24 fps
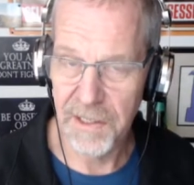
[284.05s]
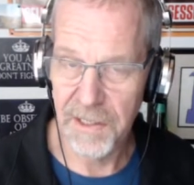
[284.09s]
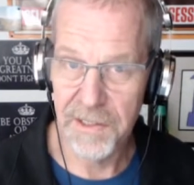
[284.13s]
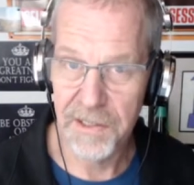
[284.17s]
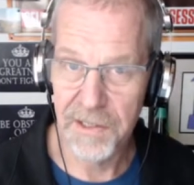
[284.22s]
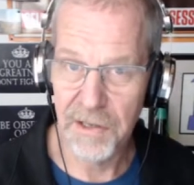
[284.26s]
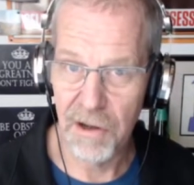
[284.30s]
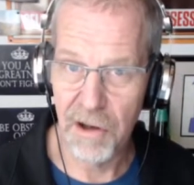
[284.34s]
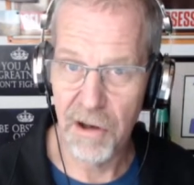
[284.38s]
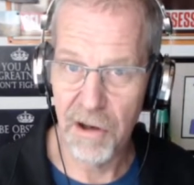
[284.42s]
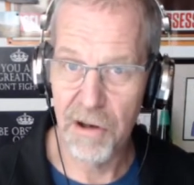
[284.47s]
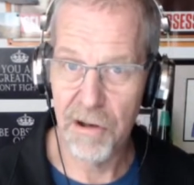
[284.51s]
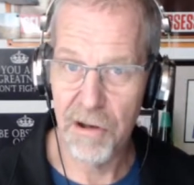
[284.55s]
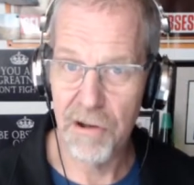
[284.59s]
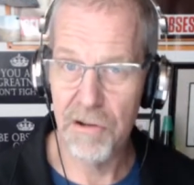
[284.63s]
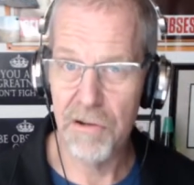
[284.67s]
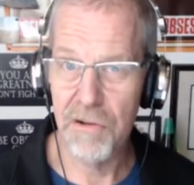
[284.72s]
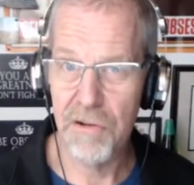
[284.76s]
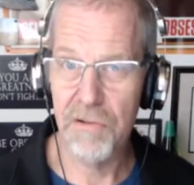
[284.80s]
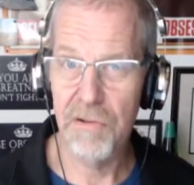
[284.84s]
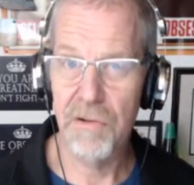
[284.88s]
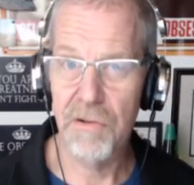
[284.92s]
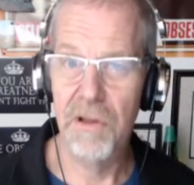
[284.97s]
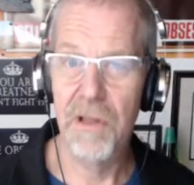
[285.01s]
it's
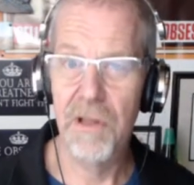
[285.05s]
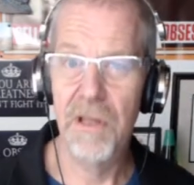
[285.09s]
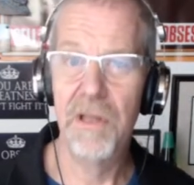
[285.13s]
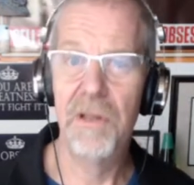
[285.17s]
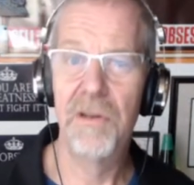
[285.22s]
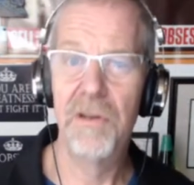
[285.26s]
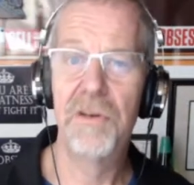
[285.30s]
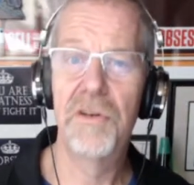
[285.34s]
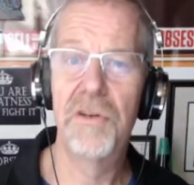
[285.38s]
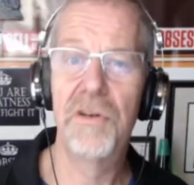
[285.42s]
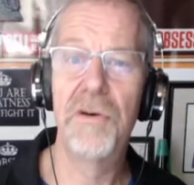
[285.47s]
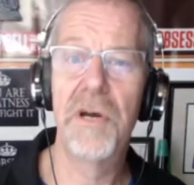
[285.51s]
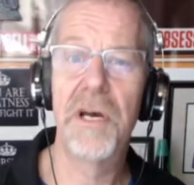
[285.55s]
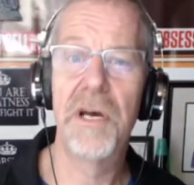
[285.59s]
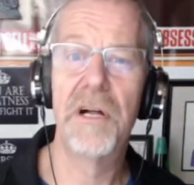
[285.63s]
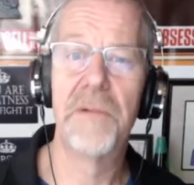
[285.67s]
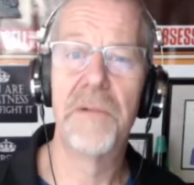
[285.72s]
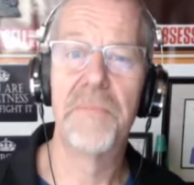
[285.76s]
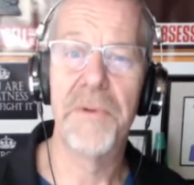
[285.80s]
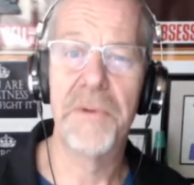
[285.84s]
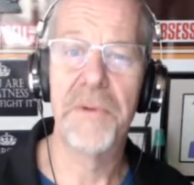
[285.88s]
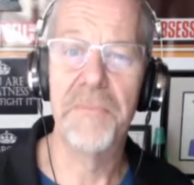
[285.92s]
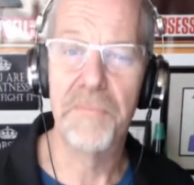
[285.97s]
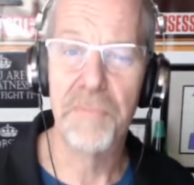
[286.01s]
all to
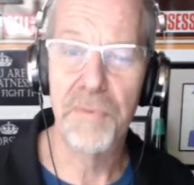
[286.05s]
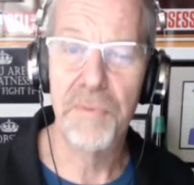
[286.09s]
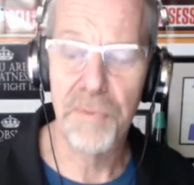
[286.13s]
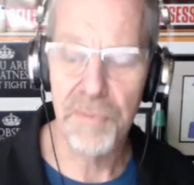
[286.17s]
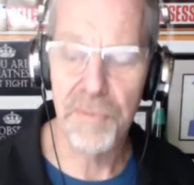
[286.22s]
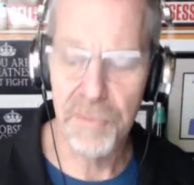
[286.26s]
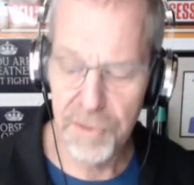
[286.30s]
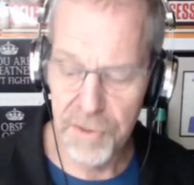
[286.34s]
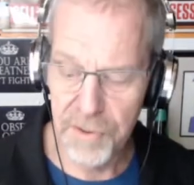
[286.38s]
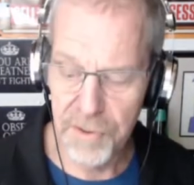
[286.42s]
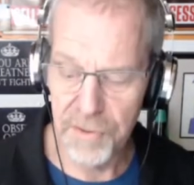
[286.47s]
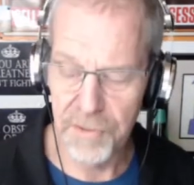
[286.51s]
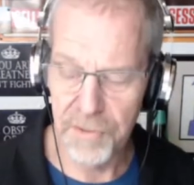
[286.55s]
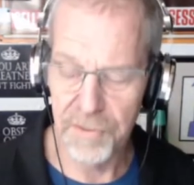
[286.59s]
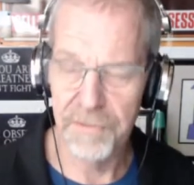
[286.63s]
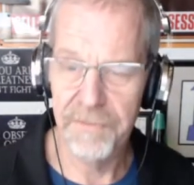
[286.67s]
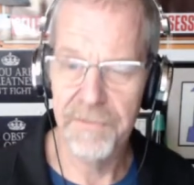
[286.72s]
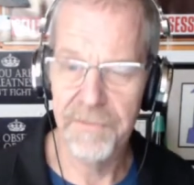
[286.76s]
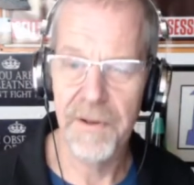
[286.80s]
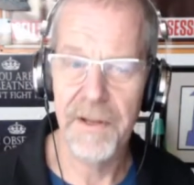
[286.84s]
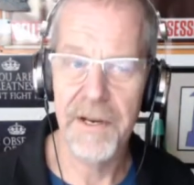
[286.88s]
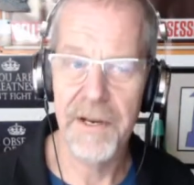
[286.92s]
help improve.